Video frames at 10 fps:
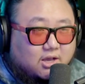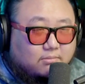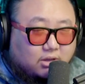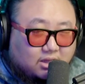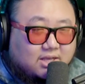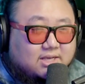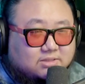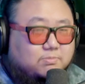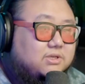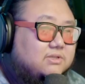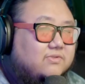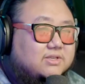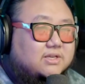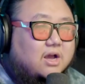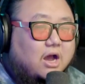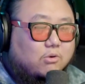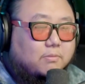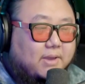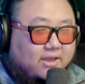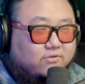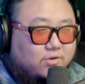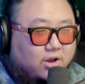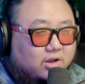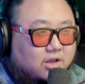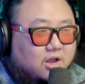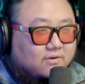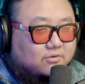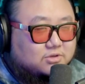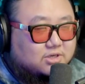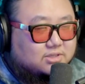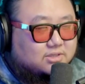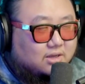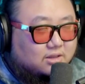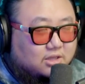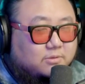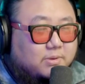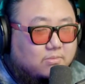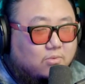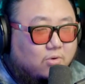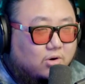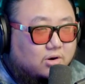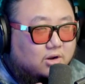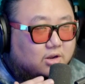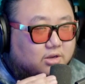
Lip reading: please visit our Patreon for just a little bit more.